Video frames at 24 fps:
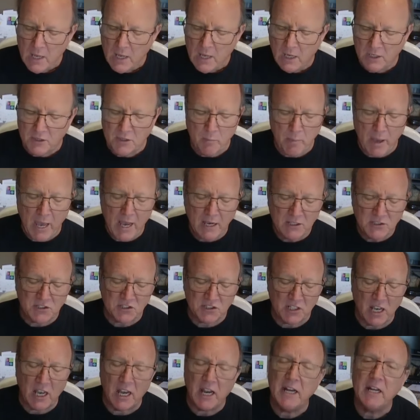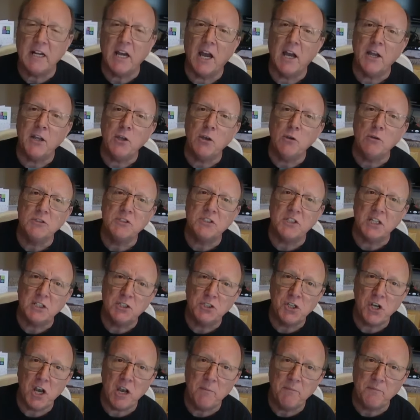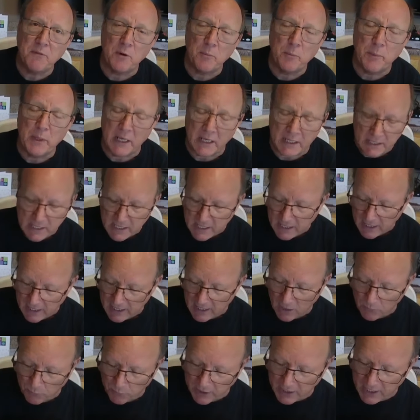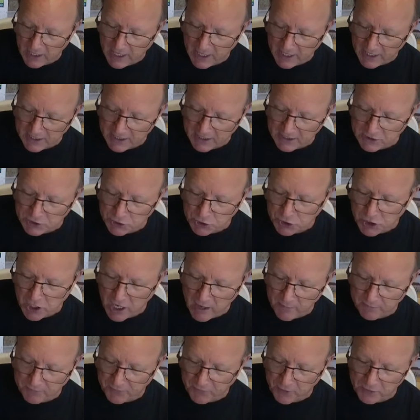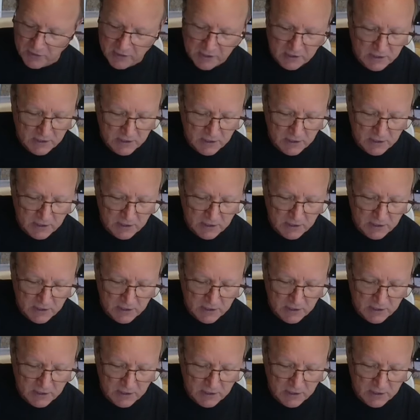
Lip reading: On the back side, I used a chamfer bit, and I went ahead and chamfered